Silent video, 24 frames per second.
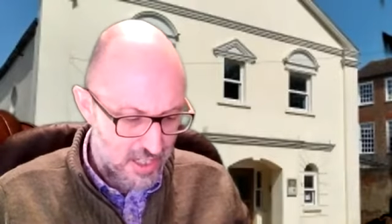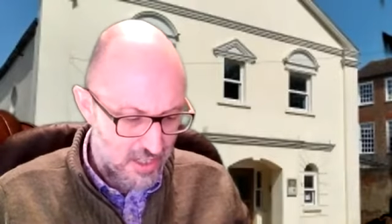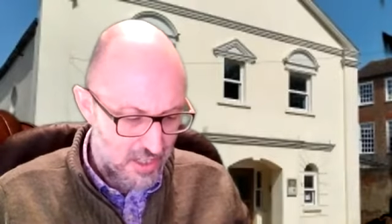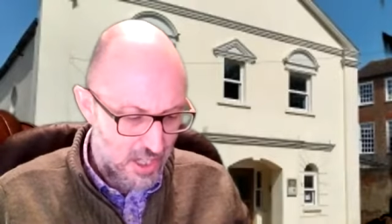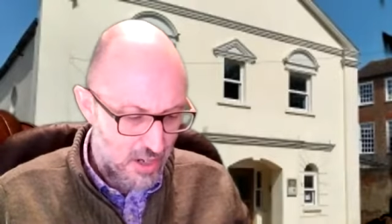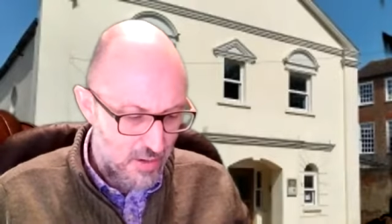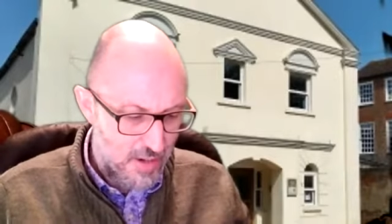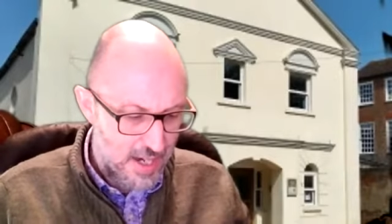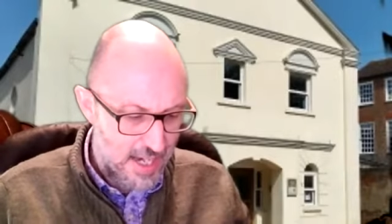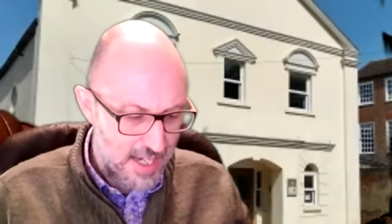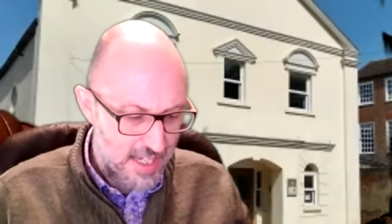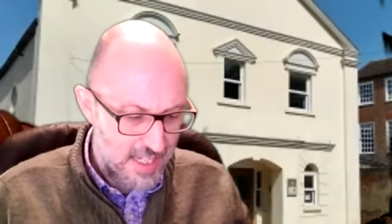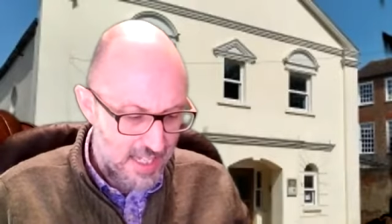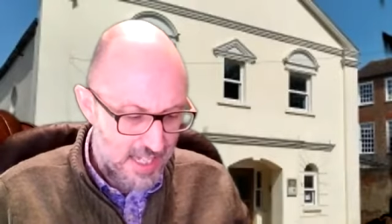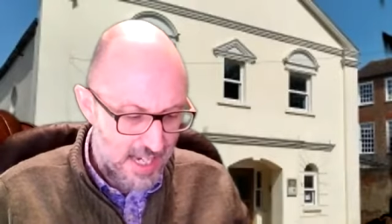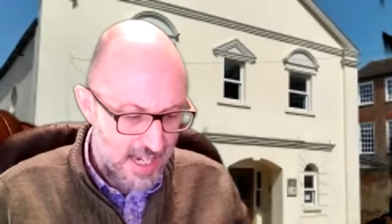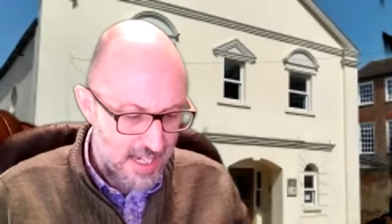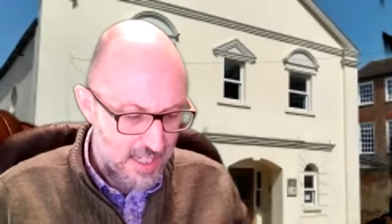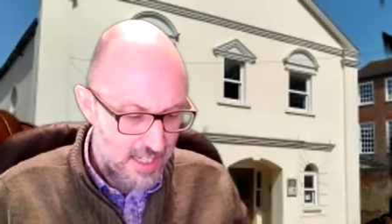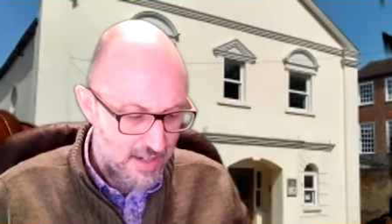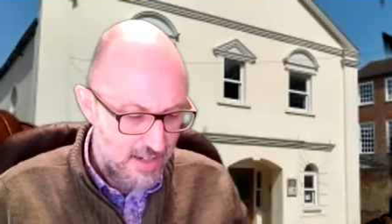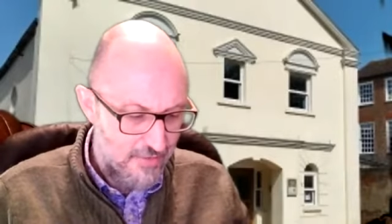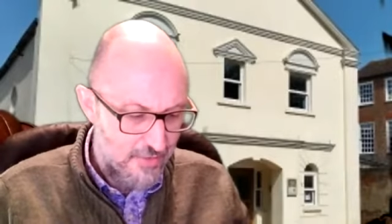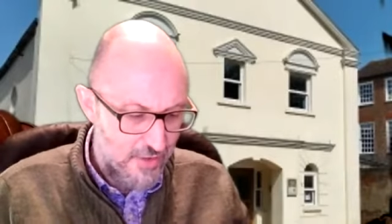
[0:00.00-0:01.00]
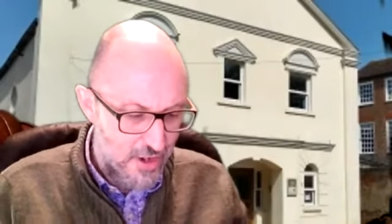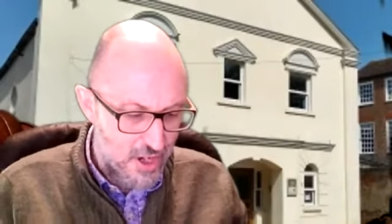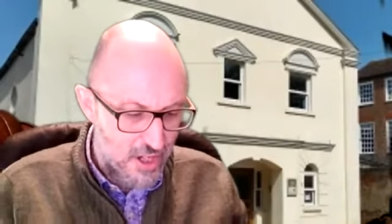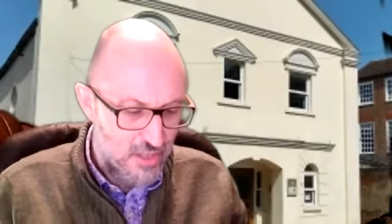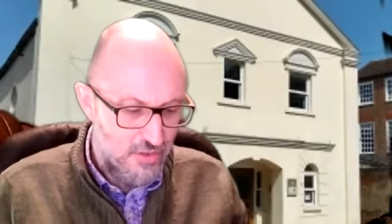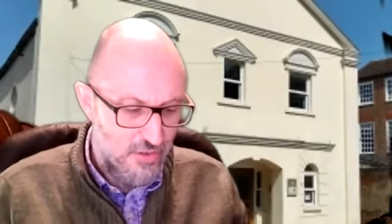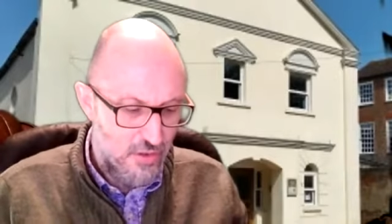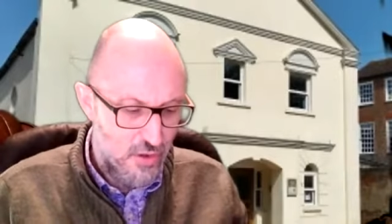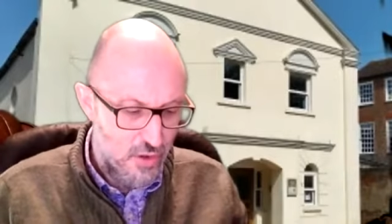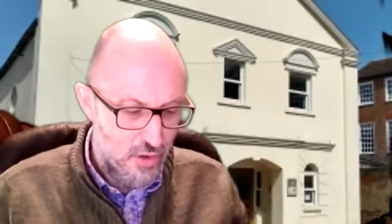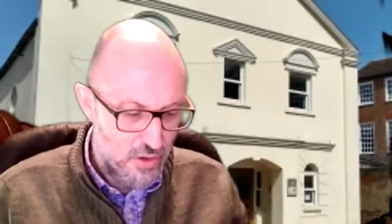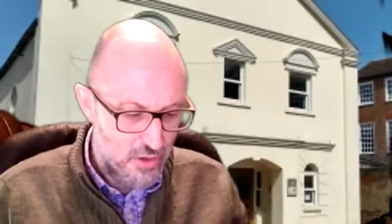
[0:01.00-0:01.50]
And so he says in
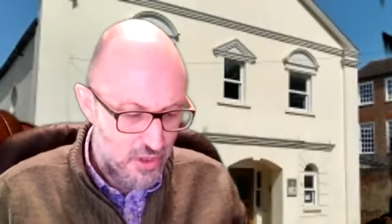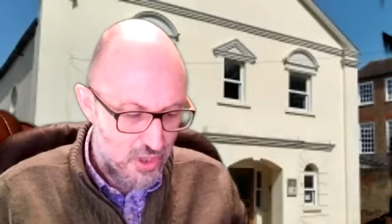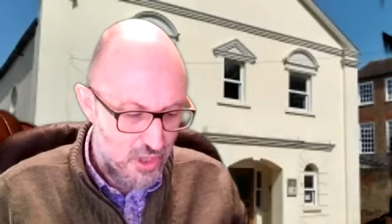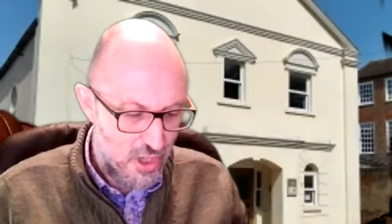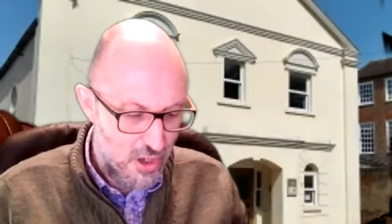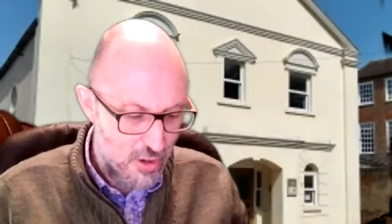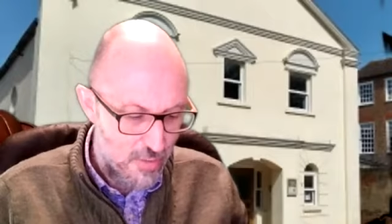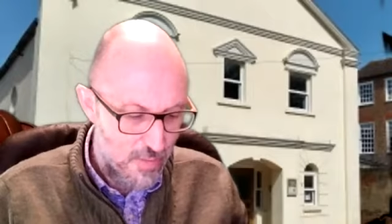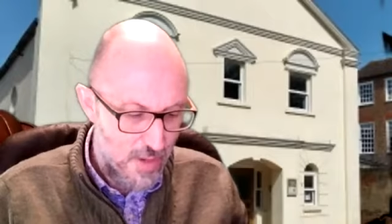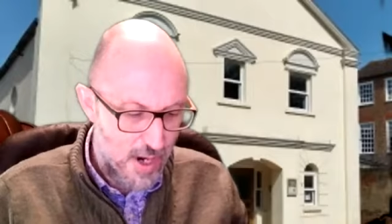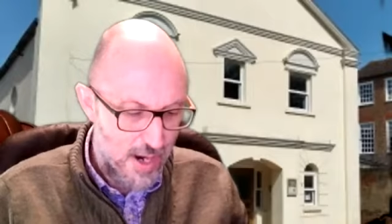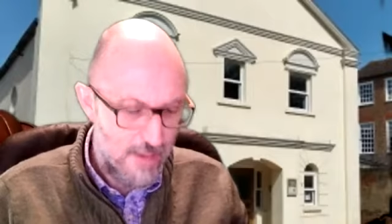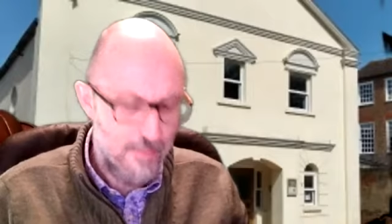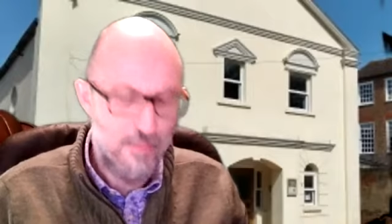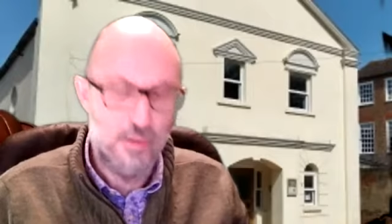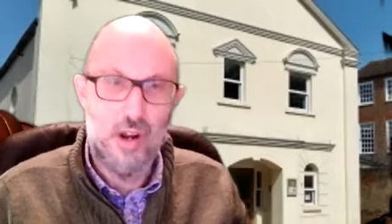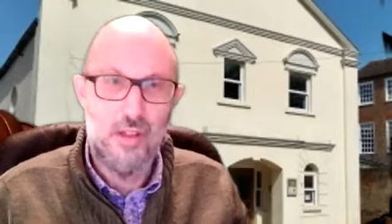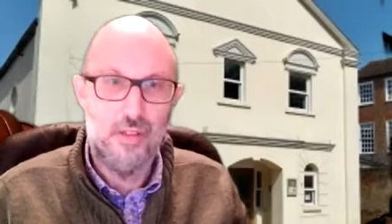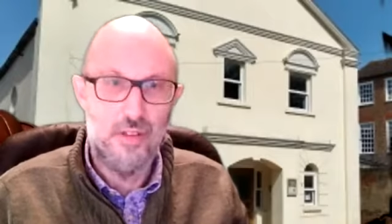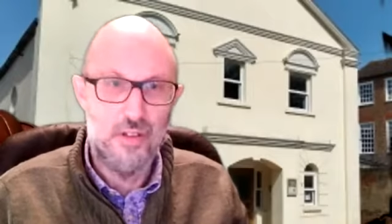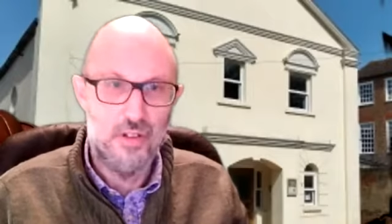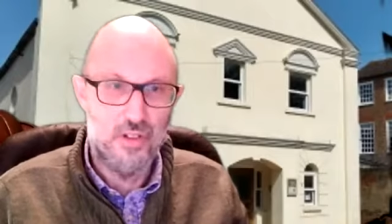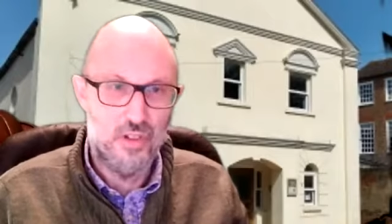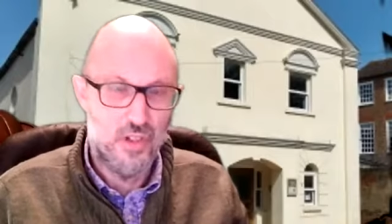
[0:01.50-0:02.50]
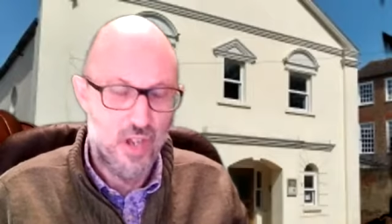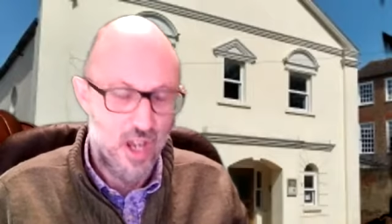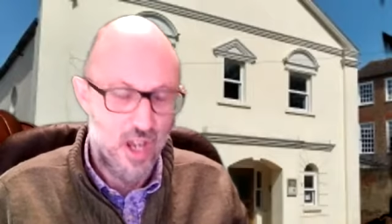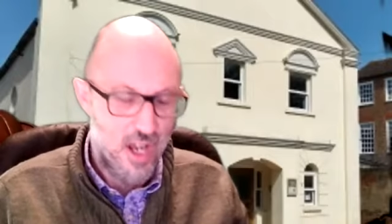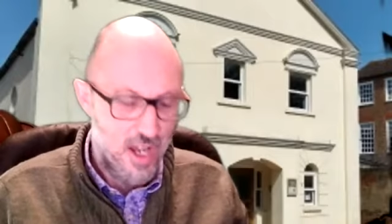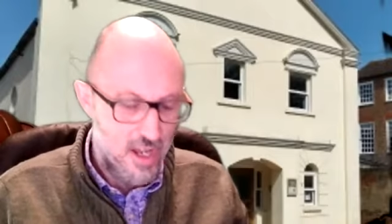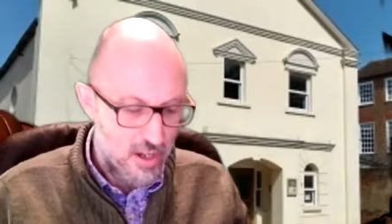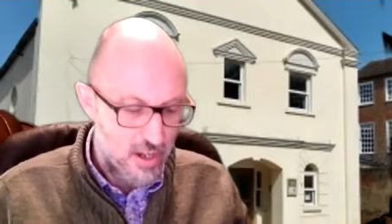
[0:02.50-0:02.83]
verse 4 So, my brothers,